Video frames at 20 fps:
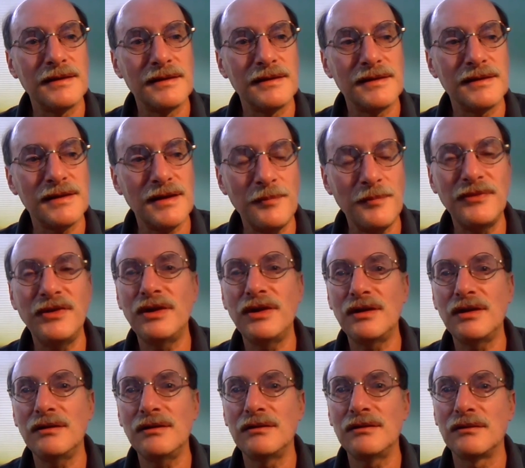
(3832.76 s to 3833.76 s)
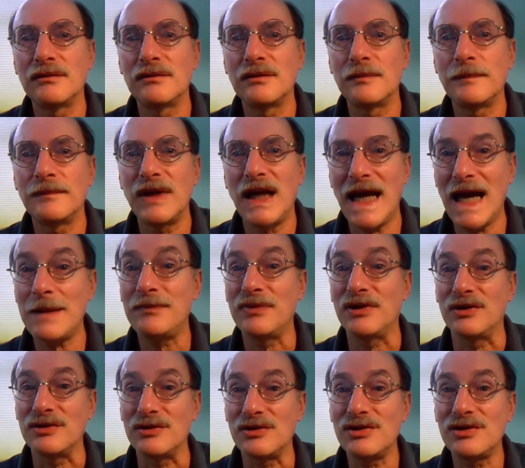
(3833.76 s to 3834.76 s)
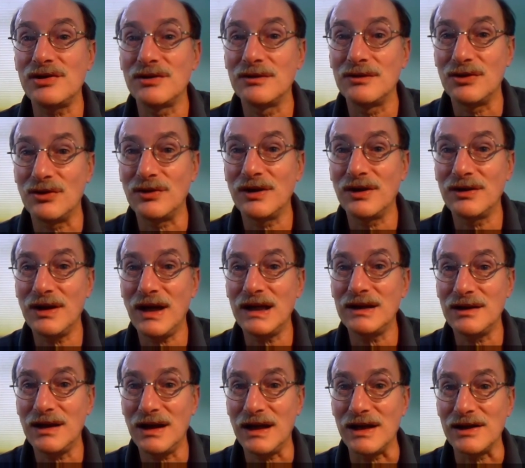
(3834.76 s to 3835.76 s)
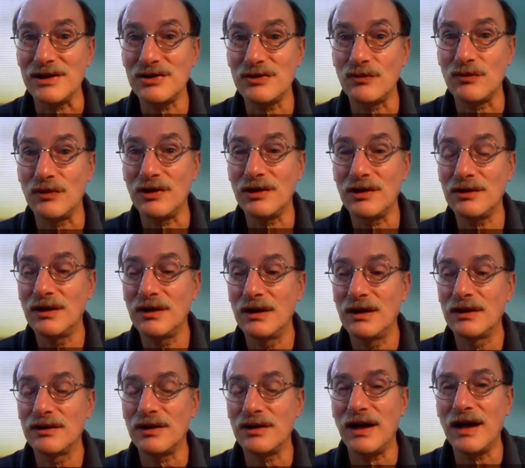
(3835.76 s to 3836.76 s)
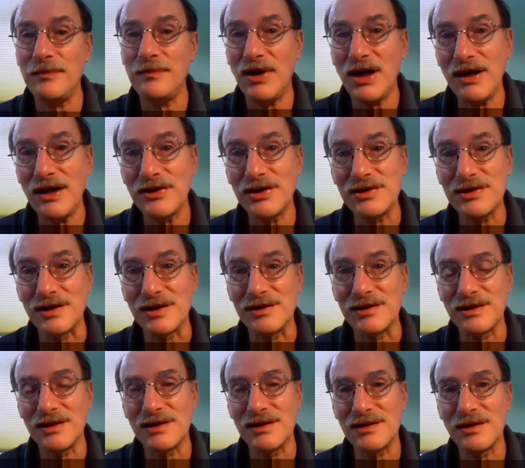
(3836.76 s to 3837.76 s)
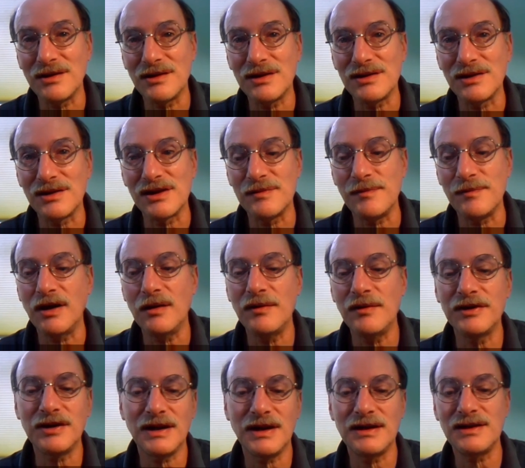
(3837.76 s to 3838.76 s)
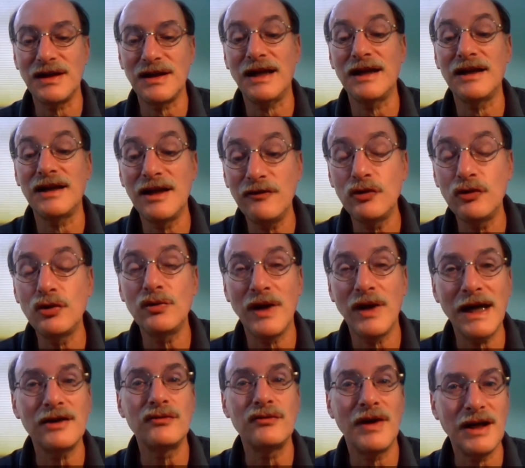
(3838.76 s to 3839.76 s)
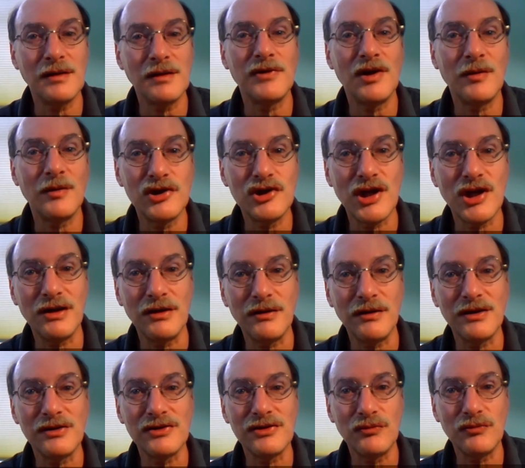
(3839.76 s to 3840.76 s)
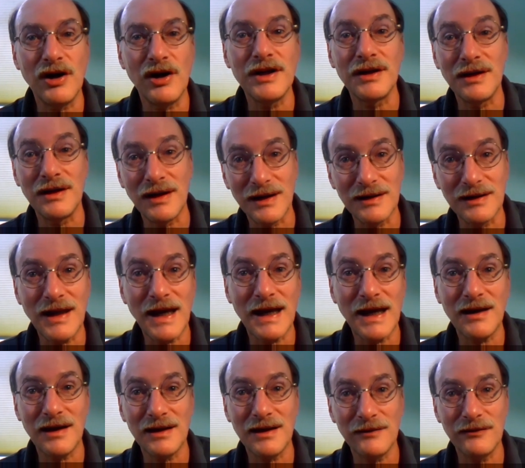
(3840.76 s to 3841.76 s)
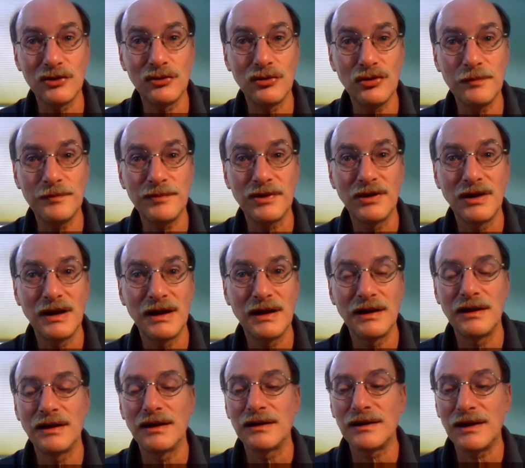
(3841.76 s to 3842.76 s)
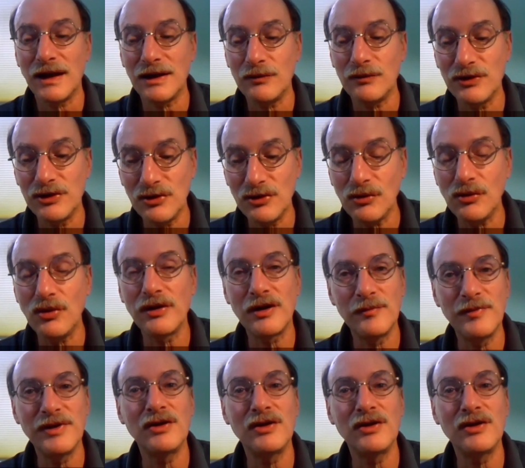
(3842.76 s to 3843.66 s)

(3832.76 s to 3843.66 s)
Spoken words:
Something happens during that case where the hypothesis is in this experiment is that if you had random number generators running in that kind of a group, that it would no longer be